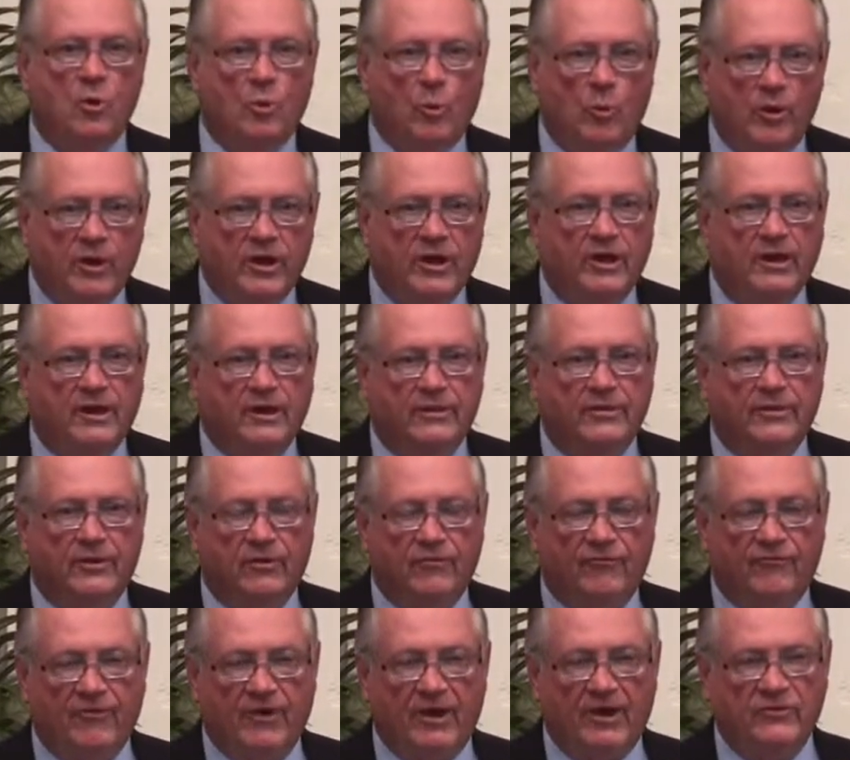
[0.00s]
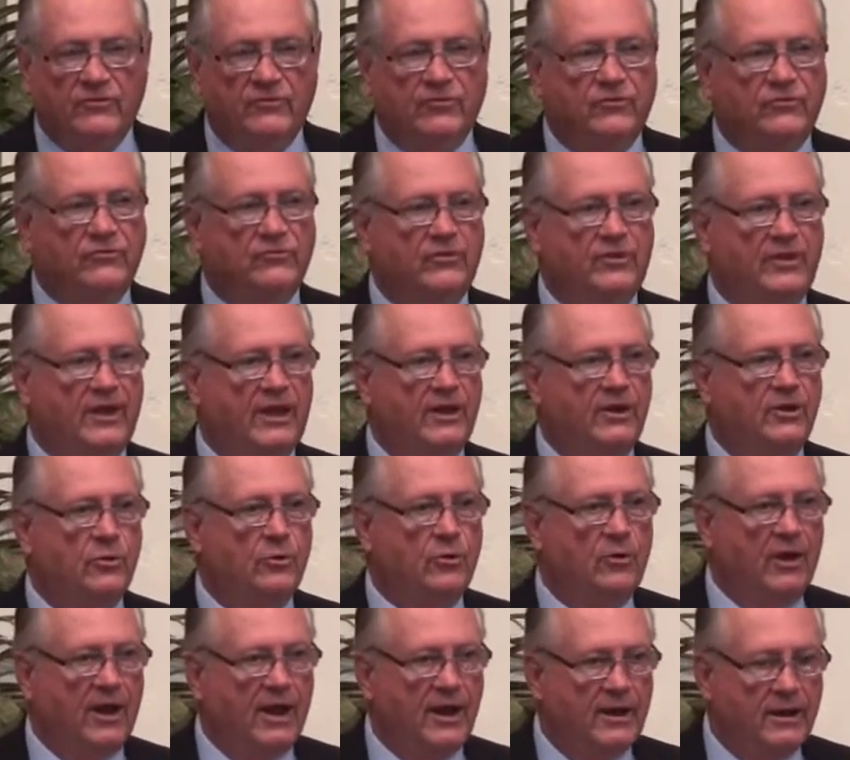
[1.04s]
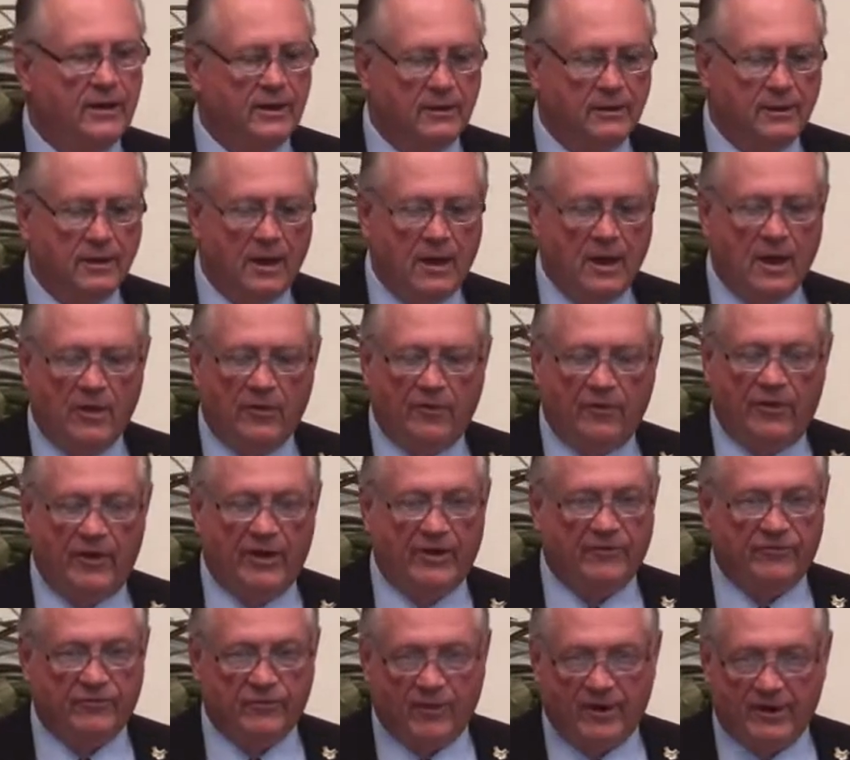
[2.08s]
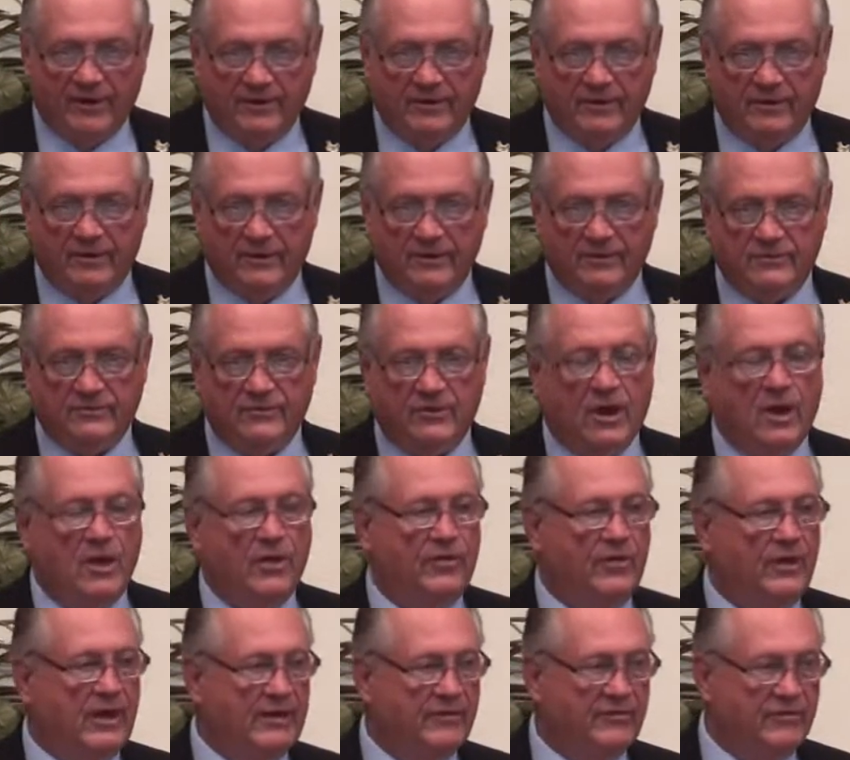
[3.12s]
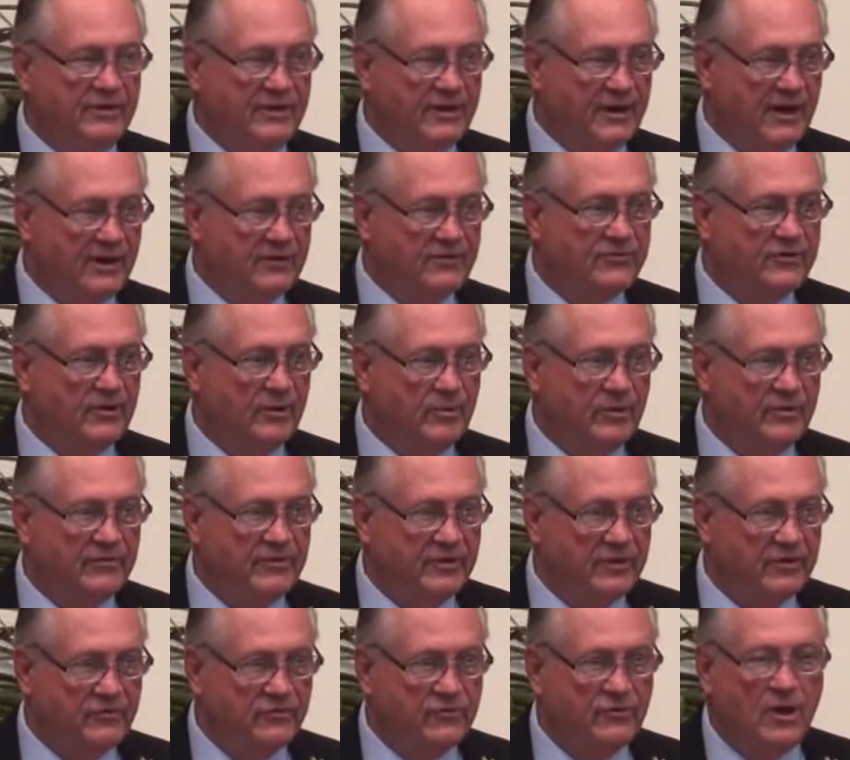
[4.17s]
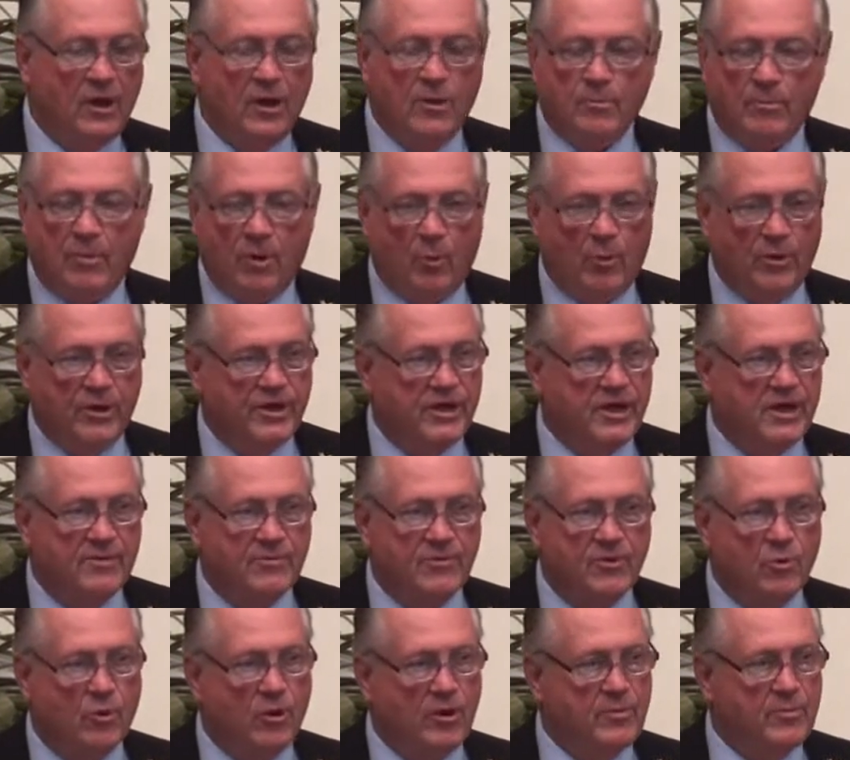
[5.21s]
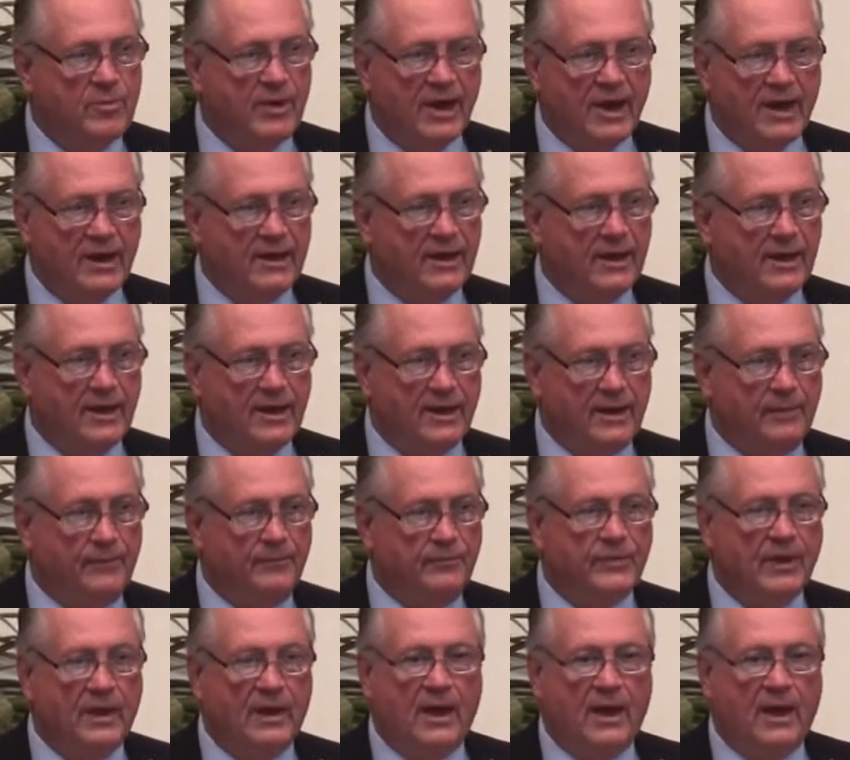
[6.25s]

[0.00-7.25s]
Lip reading: We get in their faces. They don't like it. They have threatened us. They have attacked some of us, but we keep going back at them.